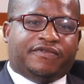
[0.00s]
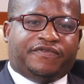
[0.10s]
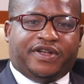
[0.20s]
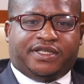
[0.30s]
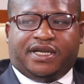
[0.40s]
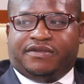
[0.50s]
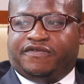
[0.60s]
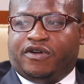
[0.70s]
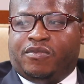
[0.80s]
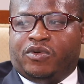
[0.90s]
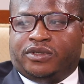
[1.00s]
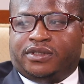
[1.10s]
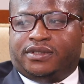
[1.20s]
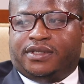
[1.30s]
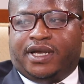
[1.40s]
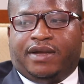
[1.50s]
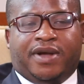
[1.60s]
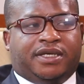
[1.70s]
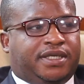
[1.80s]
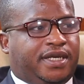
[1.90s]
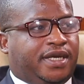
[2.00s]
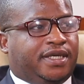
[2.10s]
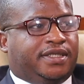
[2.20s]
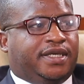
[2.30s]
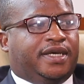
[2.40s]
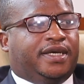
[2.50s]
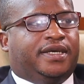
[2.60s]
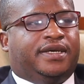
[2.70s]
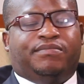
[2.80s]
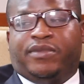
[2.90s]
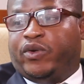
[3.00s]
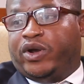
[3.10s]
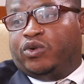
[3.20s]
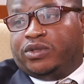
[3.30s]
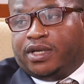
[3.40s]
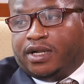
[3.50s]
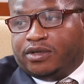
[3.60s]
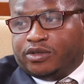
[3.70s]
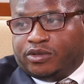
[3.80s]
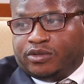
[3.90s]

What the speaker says: First and foremost, I said yes. Mehwe hotel no